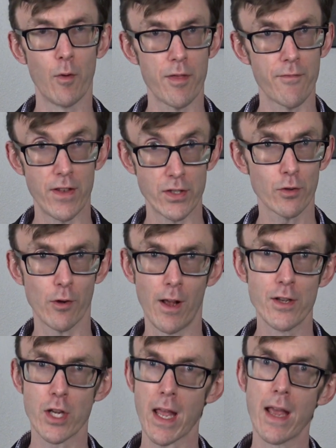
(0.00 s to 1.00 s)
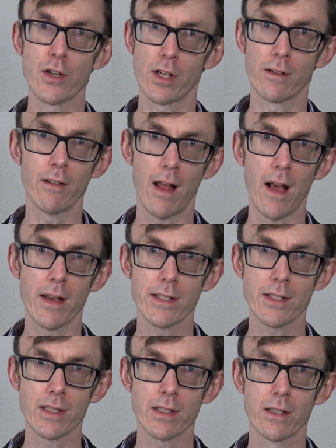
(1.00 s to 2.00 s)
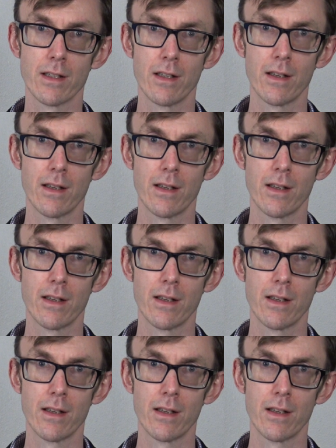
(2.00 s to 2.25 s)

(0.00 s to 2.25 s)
with physical education class,